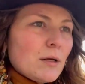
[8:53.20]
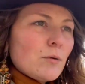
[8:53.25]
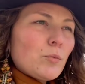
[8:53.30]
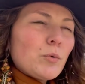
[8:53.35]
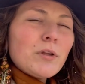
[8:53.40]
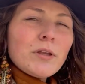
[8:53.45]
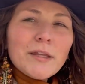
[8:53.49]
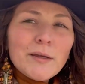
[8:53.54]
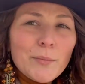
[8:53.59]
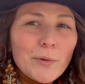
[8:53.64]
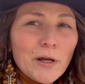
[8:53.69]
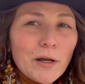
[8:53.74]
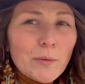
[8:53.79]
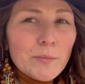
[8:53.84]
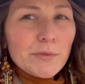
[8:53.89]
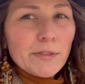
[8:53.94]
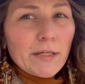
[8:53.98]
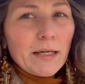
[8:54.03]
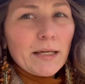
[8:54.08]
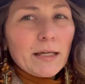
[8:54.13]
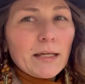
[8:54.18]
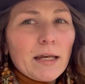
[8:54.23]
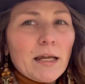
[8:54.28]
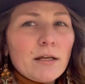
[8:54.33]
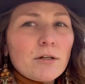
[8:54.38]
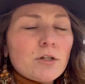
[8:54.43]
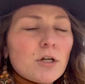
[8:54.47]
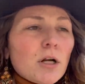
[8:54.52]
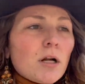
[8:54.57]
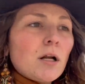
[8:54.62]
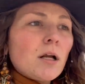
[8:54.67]
really becomes second
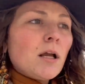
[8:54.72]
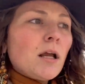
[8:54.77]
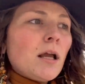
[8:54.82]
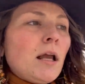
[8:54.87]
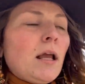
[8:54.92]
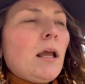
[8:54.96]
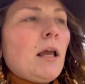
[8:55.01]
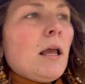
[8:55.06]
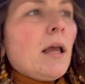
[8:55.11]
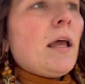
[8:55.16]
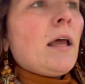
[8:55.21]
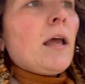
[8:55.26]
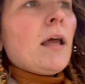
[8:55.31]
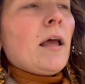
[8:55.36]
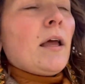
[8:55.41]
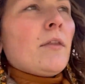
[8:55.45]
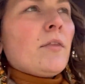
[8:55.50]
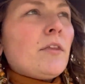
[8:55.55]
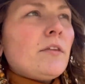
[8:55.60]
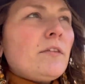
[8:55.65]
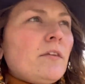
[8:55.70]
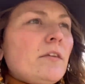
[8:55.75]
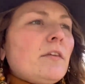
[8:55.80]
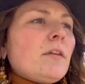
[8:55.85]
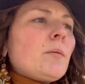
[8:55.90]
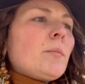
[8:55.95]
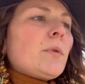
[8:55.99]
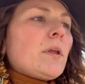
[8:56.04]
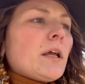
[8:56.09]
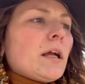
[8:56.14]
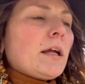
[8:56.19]
nature. This is
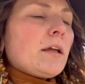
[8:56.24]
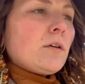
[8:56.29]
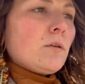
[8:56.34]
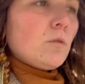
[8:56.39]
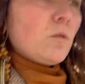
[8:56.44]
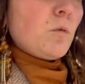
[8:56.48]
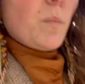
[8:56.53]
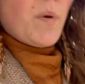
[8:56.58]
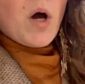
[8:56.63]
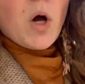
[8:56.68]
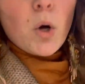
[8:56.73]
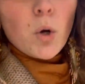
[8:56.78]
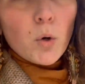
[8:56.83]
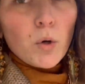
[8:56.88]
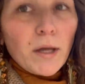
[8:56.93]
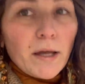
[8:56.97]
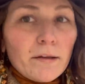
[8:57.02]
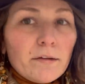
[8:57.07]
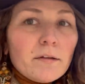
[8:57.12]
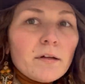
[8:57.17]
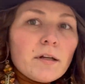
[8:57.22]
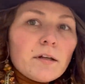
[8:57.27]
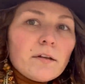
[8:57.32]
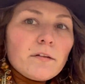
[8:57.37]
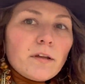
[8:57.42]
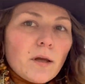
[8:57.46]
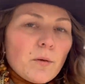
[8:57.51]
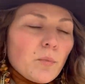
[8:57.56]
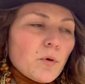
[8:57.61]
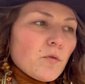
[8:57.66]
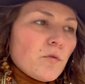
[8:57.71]
something I use poke as an
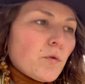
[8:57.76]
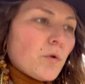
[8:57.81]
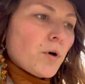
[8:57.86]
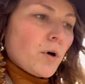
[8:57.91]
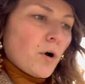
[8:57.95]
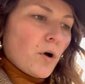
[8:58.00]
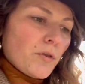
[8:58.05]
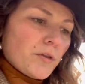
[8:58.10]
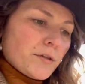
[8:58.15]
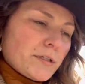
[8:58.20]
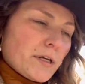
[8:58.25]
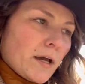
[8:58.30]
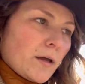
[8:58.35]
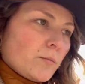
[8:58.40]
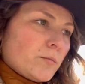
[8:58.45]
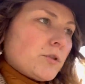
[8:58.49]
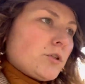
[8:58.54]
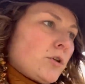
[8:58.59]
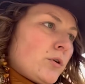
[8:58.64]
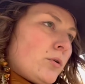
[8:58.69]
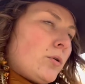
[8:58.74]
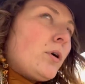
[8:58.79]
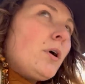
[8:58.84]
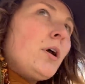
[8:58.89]
example for all the time too,